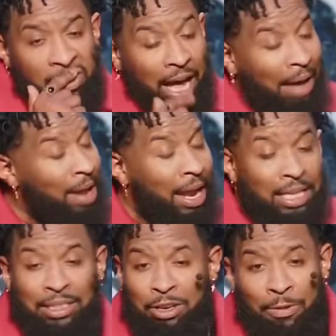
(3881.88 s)
I'm not
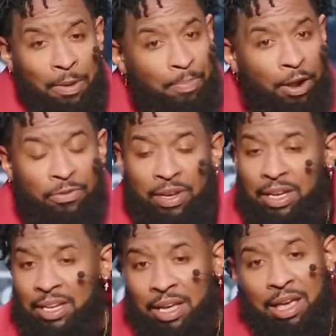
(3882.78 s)
asking you to be perfect.
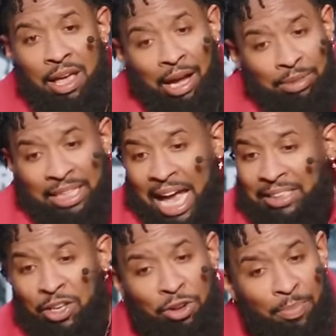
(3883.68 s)
I'm just
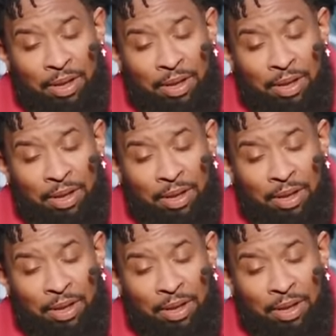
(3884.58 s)
asking you to be